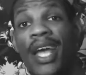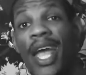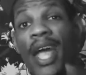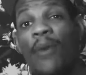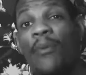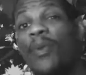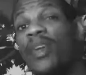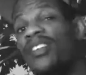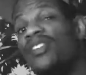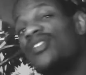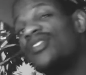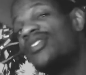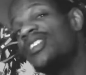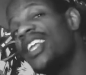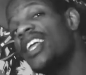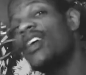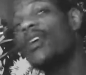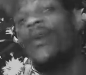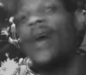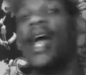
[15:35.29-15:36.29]
and we
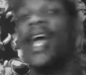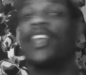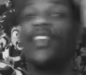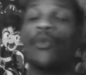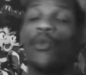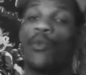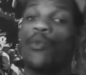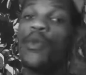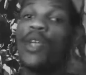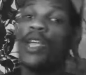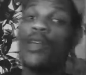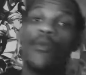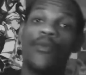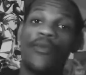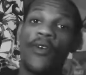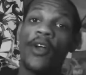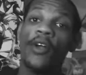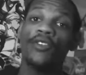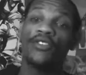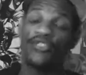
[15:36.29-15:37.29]
still had to
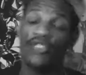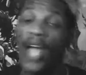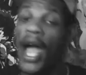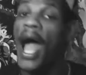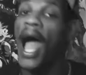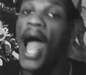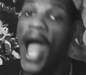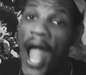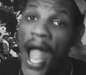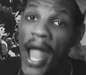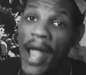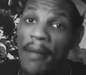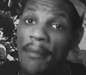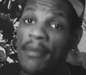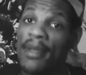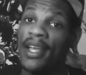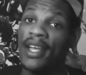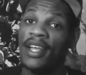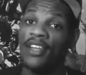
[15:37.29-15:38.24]
reverse time